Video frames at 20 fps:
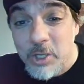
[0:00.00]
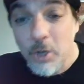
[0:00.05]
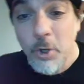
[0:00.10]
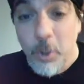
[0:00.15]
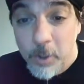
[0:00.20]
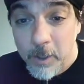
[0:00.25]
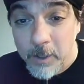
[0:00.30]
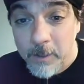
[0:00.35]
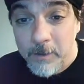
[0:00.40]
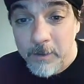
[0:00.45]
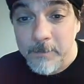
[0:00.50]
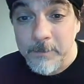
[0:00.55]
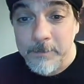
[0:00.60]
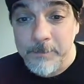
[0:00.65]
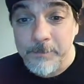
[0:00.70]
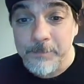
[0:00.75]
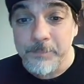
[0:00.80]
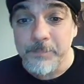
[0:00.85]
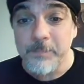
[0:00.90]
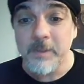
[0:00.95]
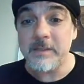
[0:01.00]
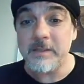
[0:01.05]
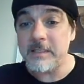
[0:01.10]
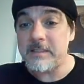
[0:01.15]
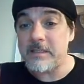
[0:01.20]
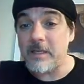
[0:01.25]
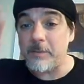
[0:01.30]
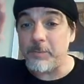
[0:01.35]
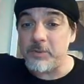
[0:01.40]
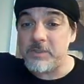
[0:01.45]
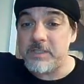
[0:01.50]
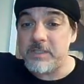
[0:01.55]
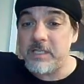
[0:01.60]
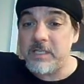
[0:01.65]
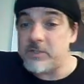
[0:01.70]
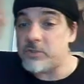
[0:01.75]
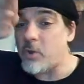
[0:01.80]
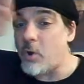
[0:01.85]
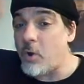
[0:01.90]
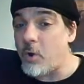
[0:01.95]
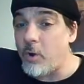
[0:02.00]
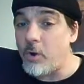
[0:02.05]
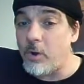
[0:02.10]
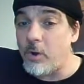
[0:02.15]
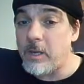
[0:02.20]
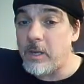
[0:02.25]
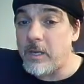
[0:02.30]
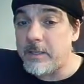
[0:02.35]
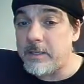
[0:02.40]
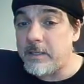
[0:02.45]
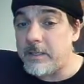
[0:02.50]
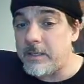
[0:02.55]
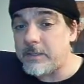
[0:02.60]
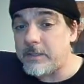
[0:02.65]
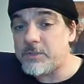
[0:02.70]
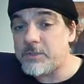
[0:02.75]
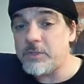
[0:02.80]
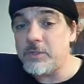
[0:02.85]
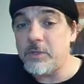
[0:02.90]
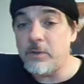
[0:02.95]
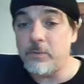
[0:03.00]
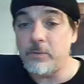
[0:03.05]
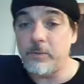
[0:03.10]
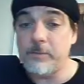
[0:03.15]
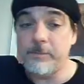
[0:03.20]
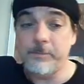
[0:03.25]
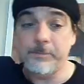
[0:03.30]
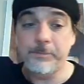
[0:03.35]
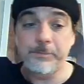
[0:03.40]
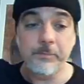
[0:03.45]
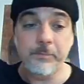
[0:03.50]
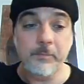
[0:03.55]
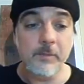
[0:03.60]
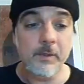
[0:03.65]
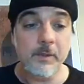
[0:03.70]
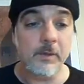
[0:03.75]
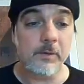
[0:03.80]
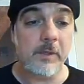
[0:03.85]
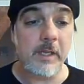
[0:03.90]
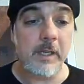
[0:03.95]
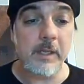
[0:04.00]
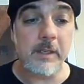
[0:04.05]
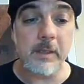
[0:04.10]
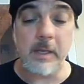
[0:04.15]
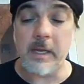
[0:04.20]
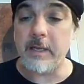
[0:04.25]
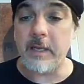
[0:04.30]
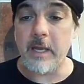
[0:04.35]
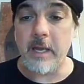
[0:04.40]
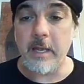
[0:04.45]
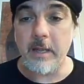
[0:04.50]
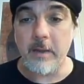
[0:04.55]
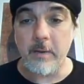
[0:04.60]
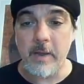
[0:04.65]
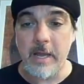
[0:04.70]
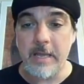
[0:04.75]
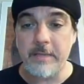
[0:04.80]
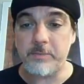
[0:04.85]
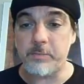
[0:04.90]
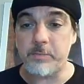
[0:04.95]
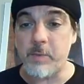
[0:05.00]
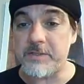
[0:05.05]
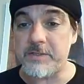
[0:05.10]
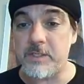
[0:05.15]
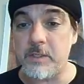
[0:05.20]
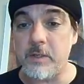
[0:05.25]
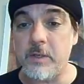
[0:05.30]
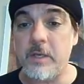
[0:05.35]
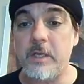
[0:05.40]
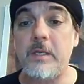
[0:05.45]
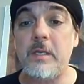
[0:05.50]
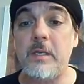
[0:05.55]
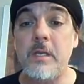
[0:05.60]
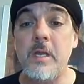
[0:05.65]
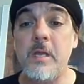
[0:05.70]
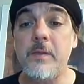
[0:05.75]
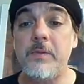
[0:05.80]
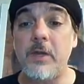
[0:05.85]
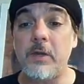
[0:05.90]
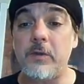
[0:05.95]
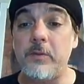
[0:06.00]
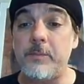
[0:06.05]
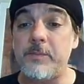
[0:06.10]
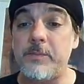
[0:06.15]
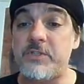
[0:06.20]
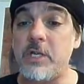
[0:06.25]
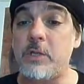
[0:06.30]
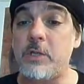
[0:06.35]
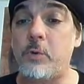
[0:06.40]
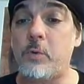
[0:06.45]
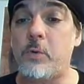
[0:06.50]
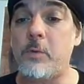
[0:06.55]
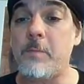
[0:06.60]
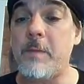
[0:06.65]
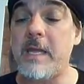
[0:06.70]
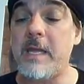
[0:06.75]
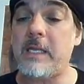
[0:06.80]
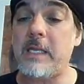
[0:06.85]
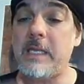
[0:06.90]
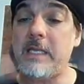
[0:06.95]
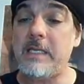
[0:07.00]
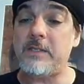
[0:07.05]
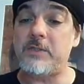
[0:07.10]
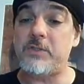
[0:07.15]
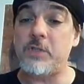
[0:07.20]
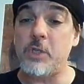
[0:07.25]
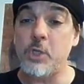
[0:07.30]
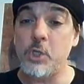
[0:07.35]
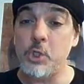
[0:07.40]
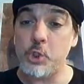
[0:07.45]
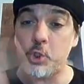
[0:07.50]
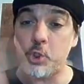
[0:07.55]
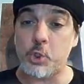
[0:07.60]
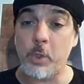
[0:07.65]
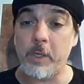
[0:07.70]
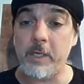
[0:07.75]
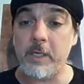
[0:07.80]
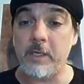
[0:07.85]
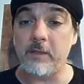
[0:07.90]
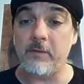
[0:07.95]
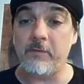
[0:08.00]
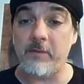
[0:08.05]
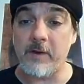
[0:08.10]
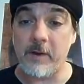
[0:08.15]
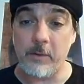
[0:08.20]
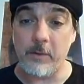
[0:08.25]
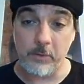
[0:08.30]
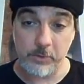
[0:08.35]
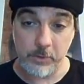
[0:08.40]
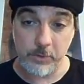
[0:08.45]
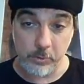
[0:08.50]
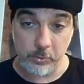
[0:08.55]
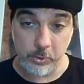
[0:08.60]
the double T is all on the next note. Okay? I see. And then the other mistake you can make is shortening the vowel